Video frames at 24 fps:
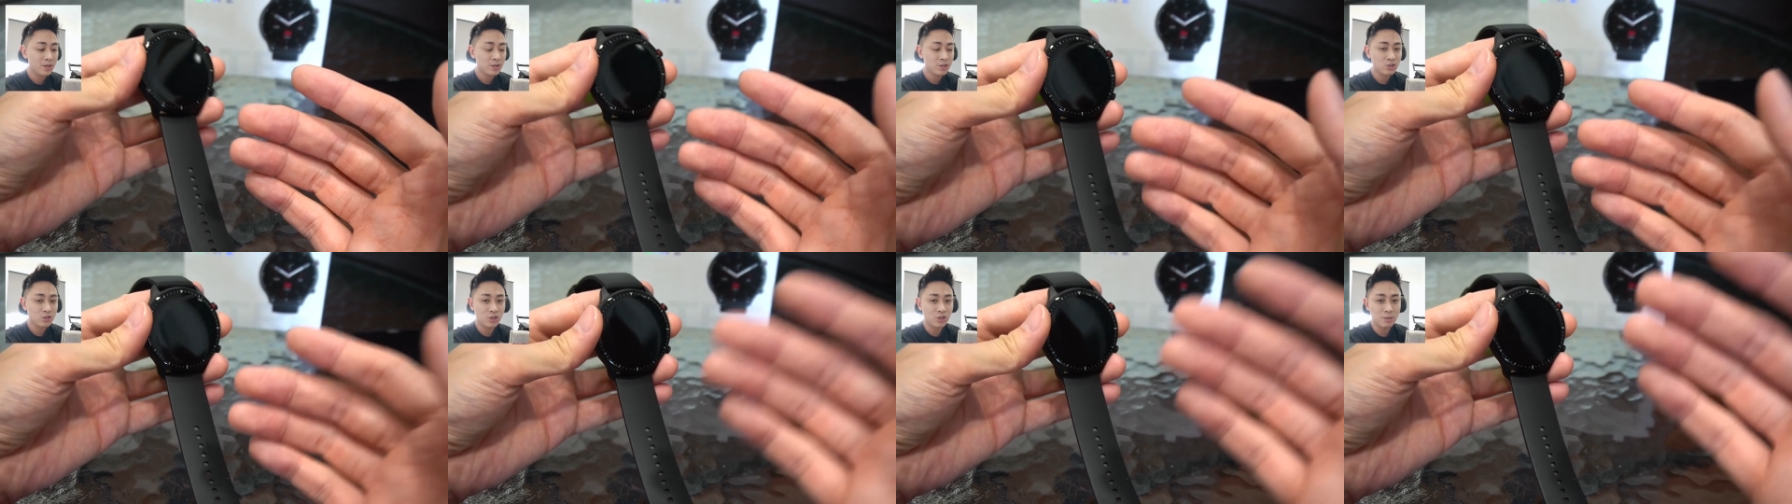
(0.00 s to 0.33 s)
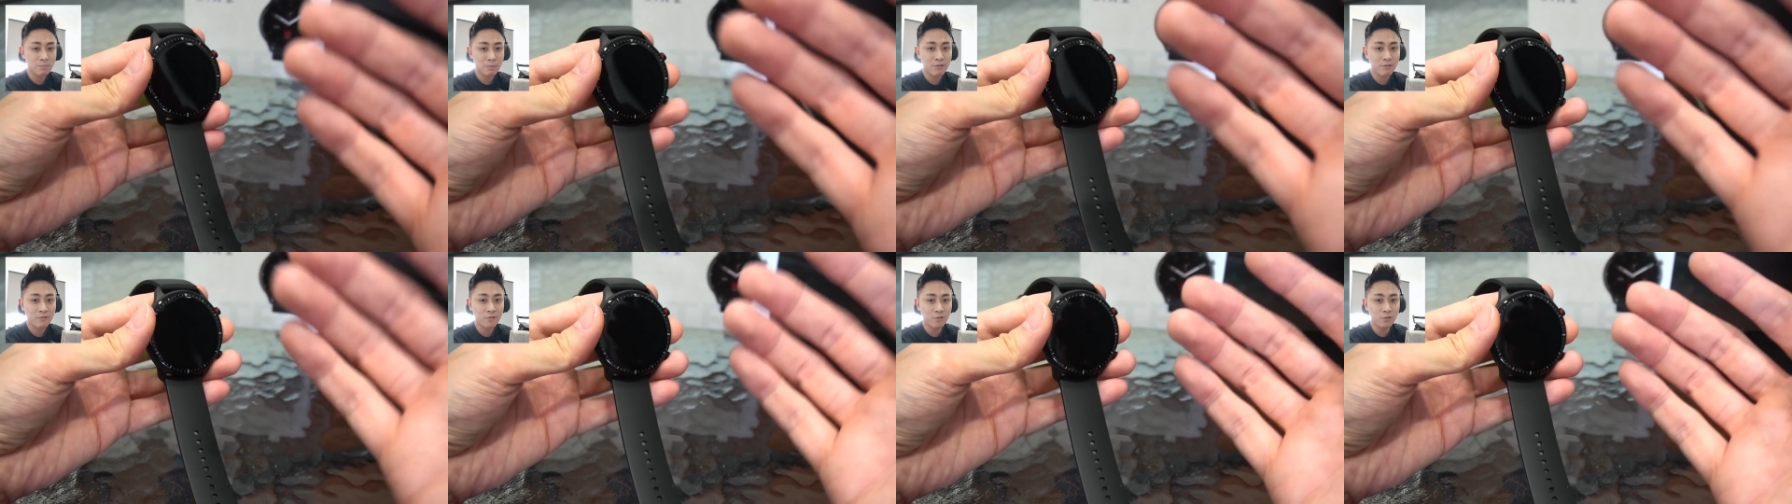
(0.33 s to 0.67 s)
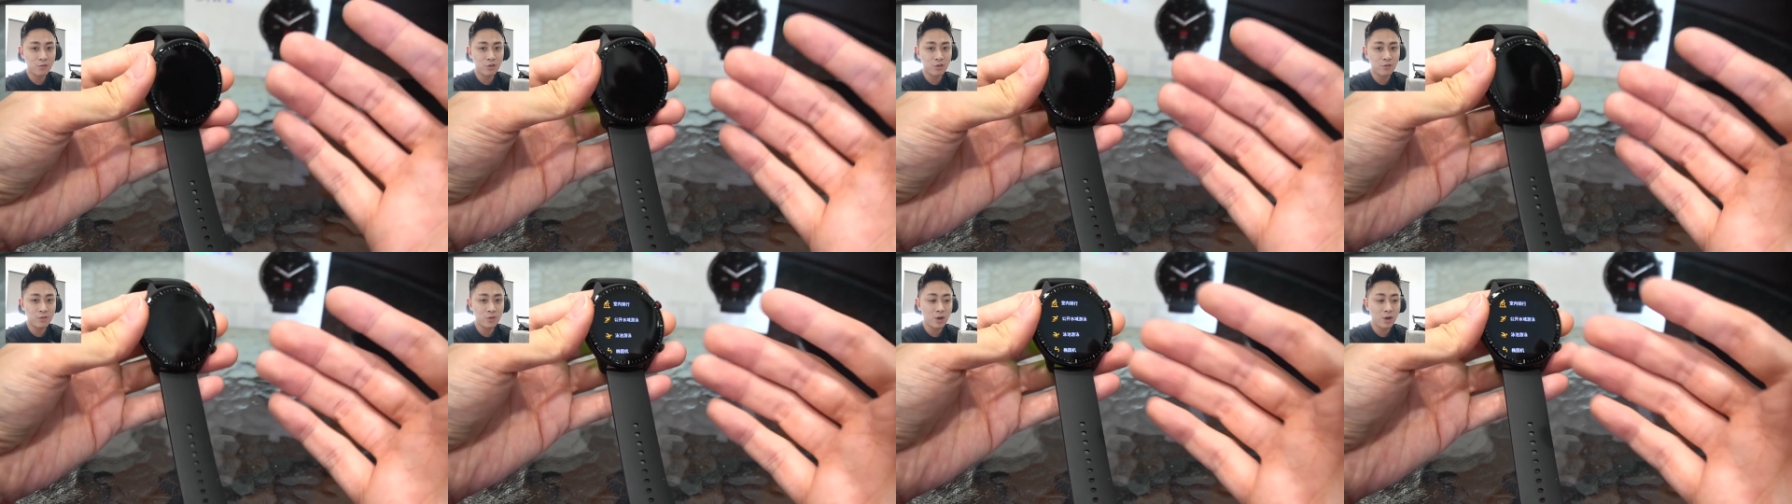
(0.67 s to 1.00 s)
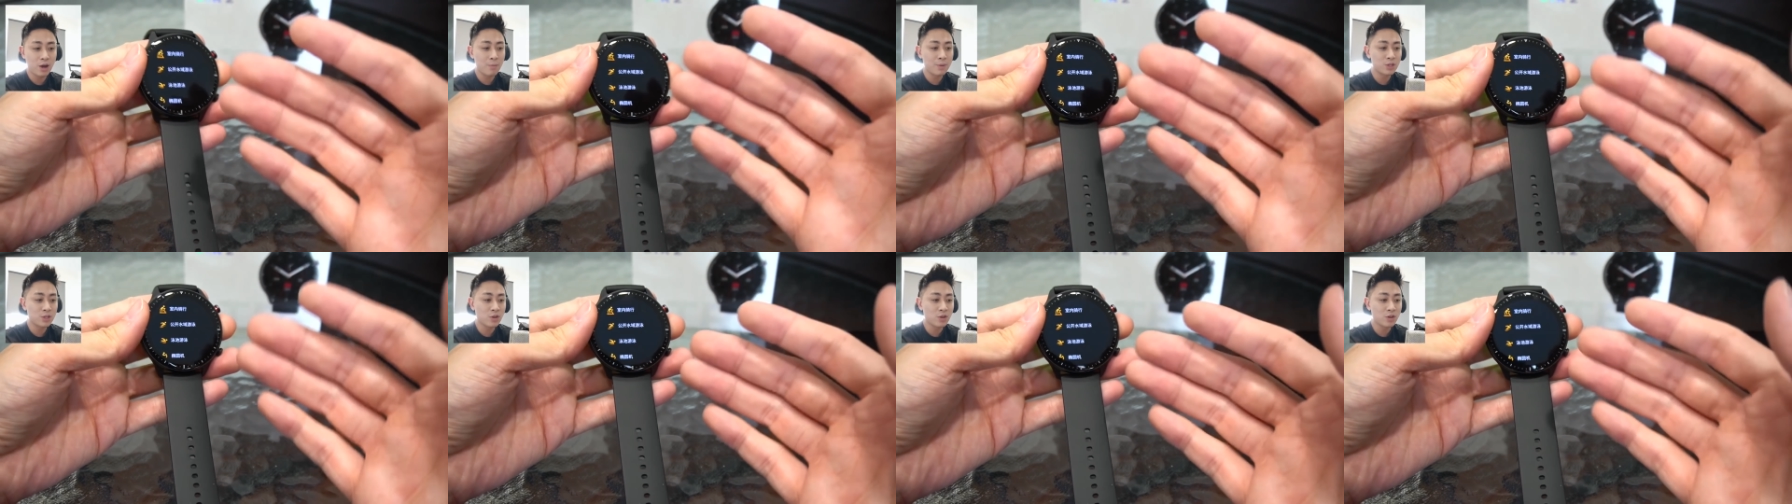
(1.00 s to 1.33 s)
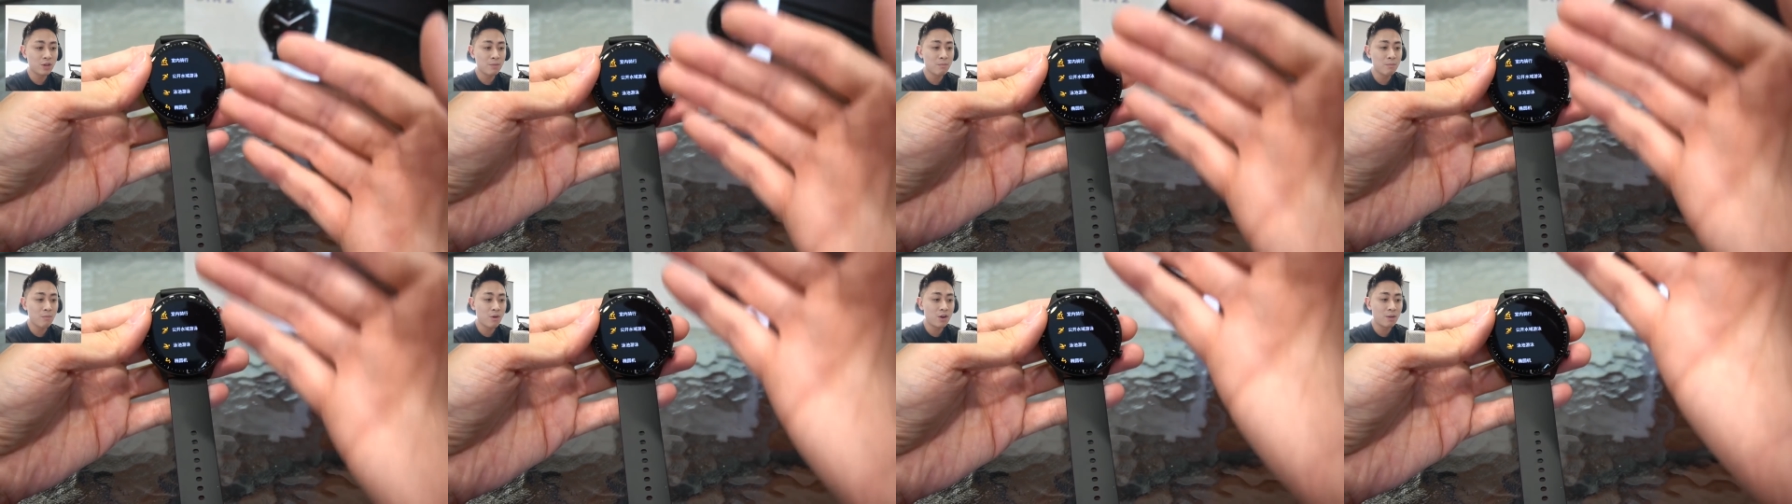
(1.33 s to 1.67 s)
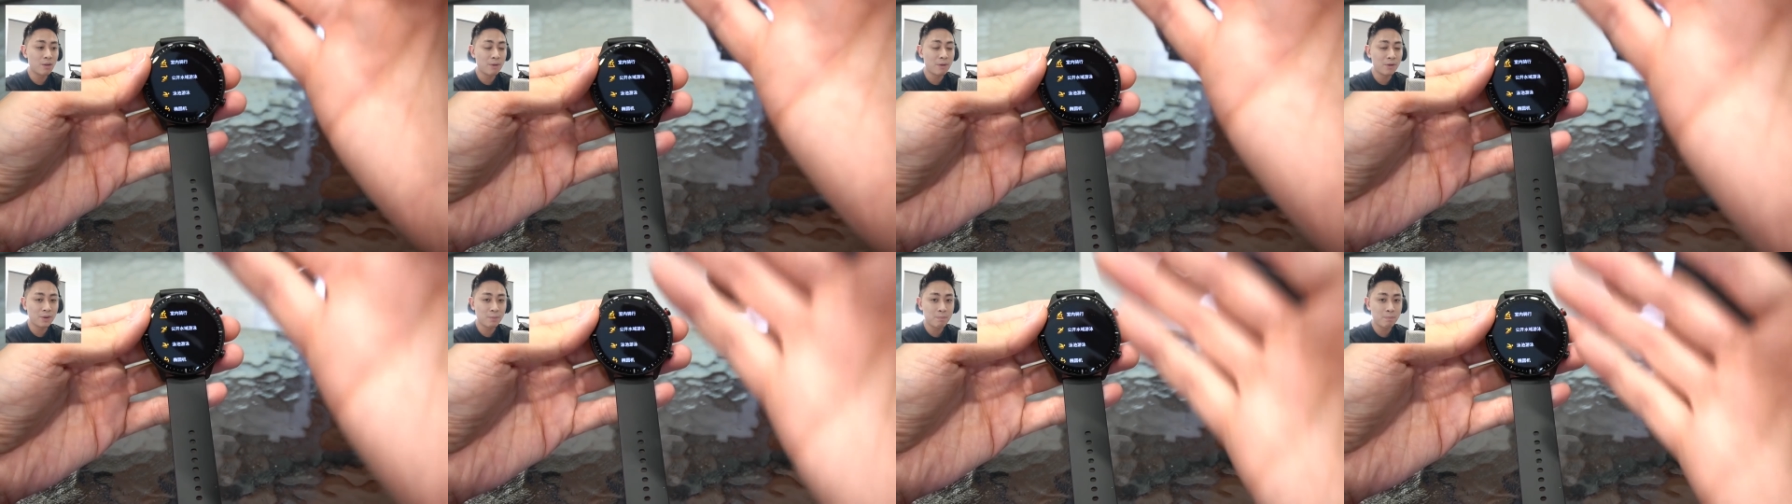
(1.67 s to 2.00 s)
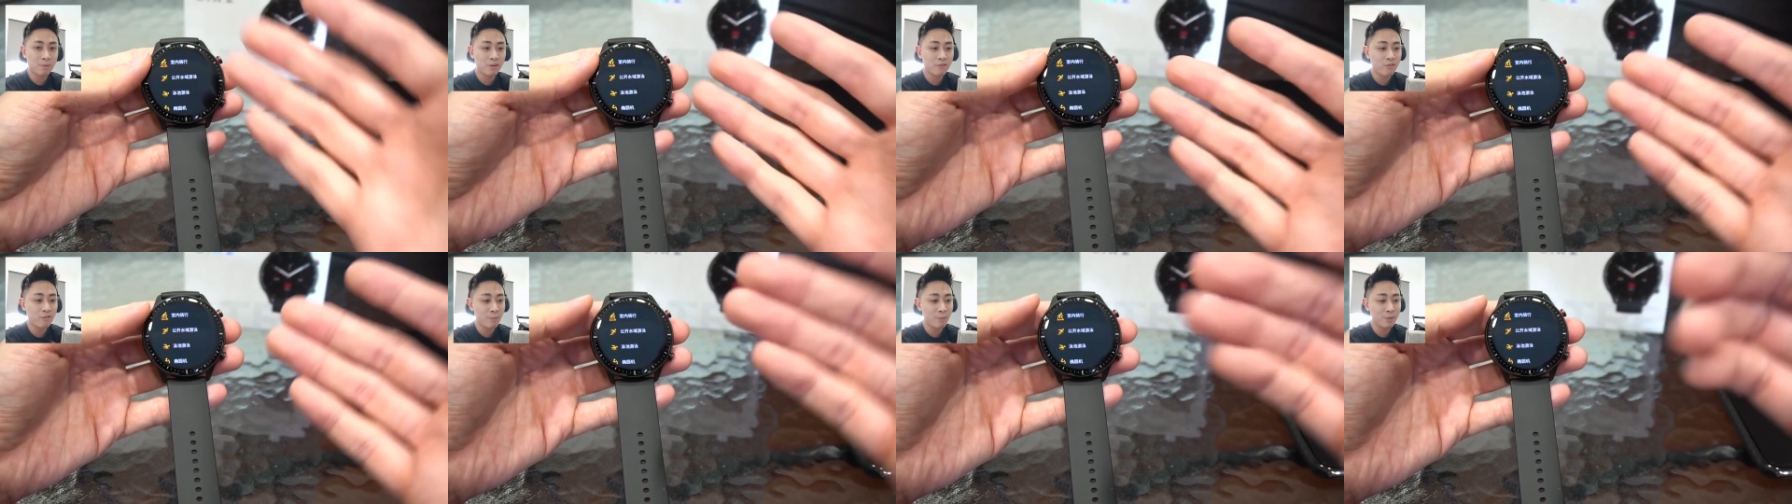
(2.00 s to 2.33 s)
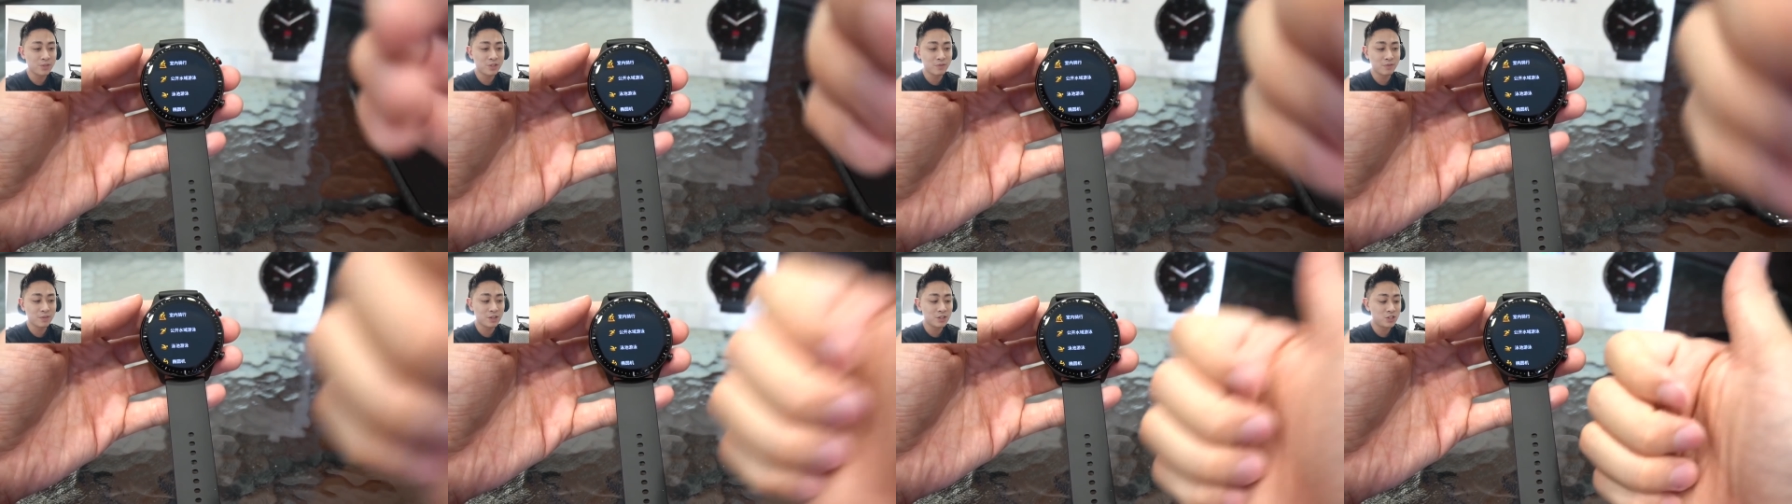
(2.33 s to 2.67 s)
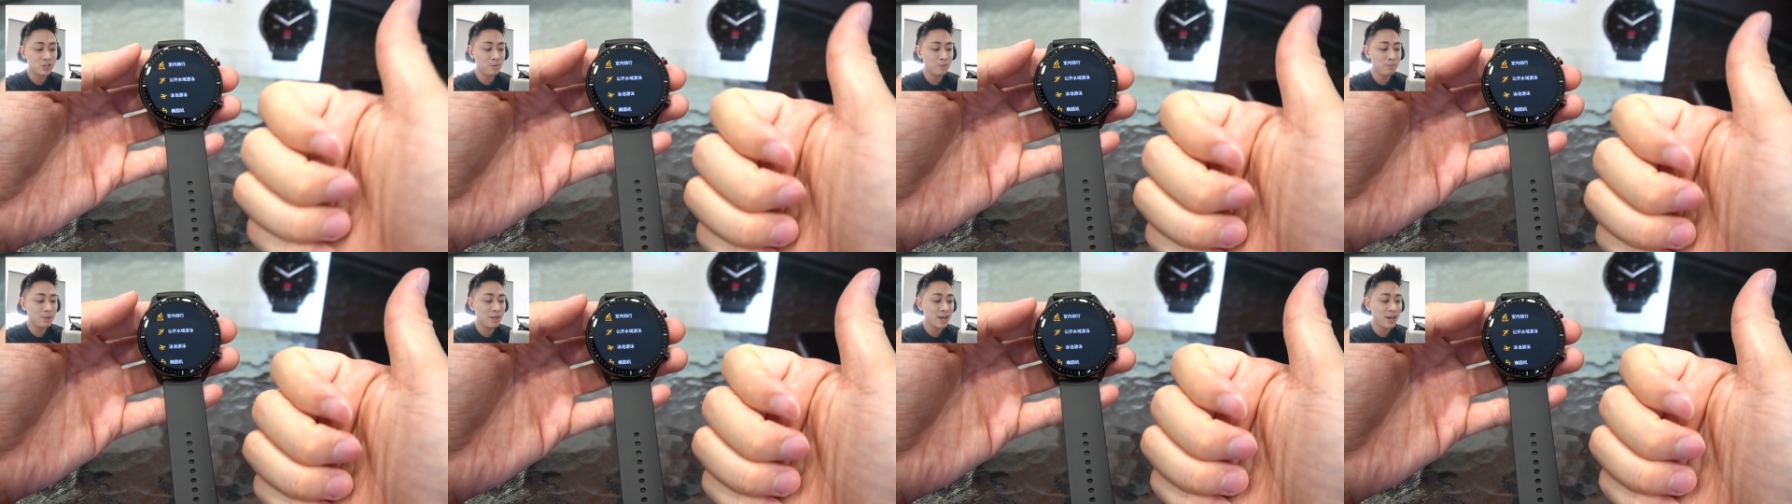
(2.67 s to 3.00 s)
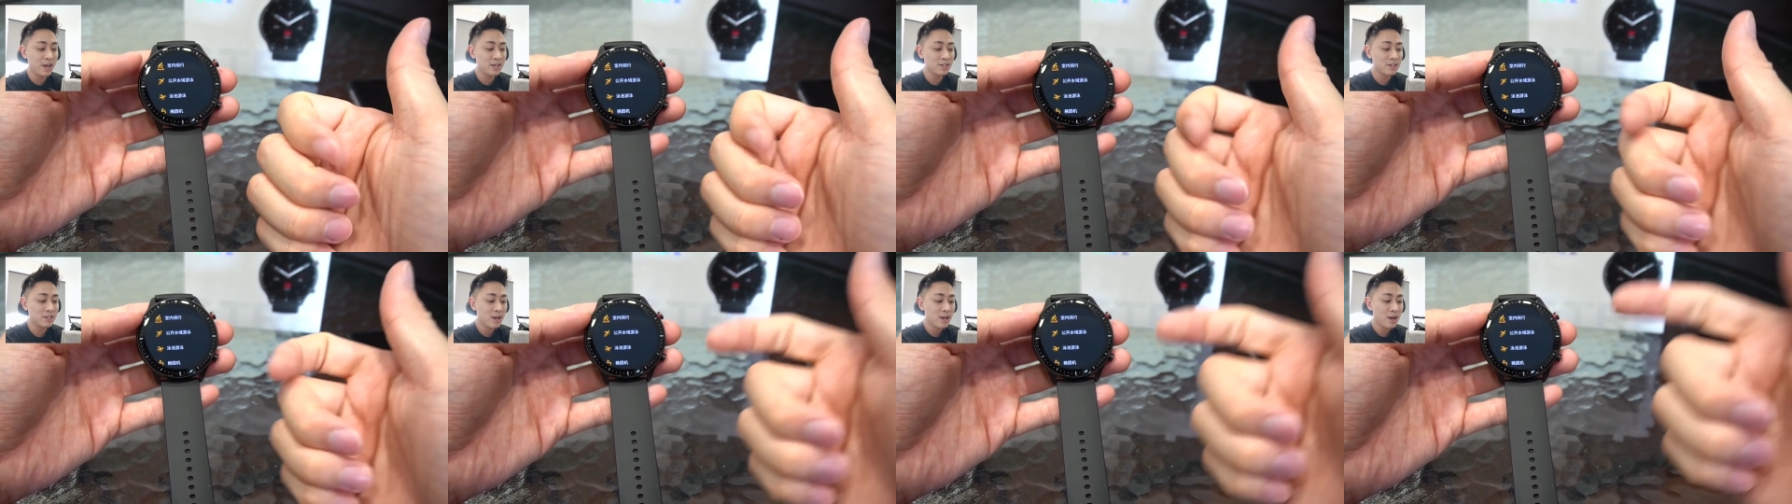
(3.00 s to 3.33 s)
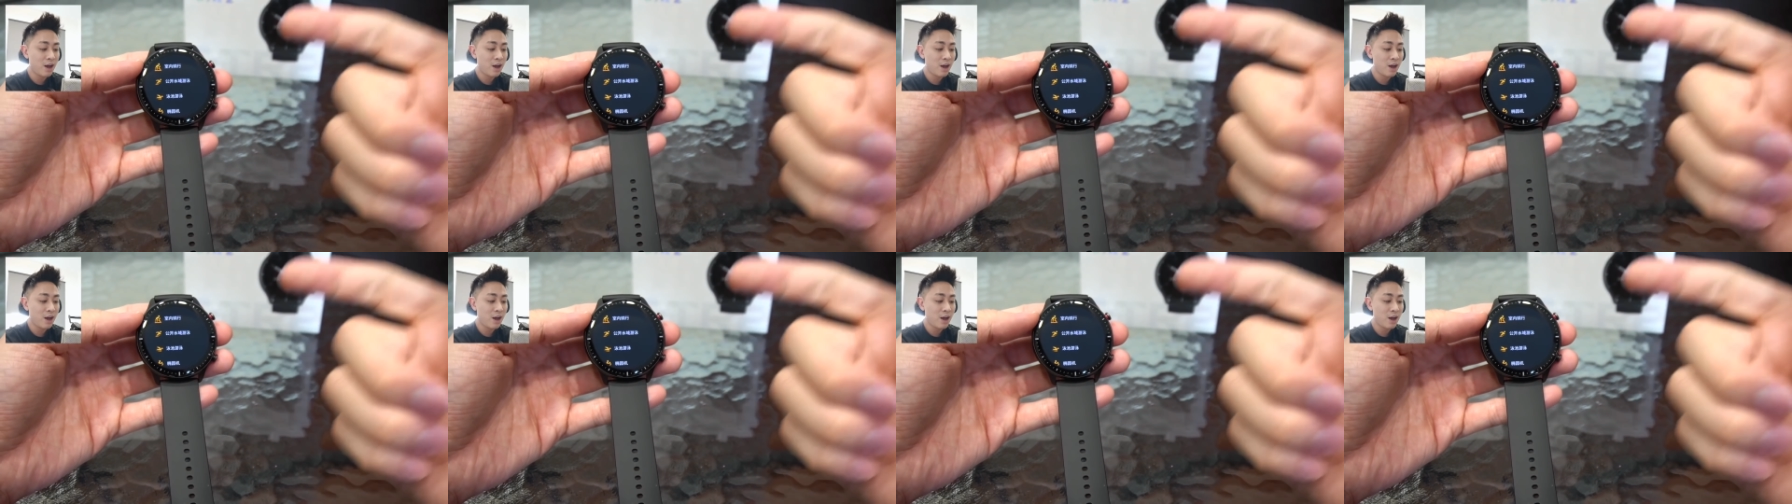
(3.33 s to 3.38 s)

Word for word: in my full review I'll be talking more about the performance of the GPS,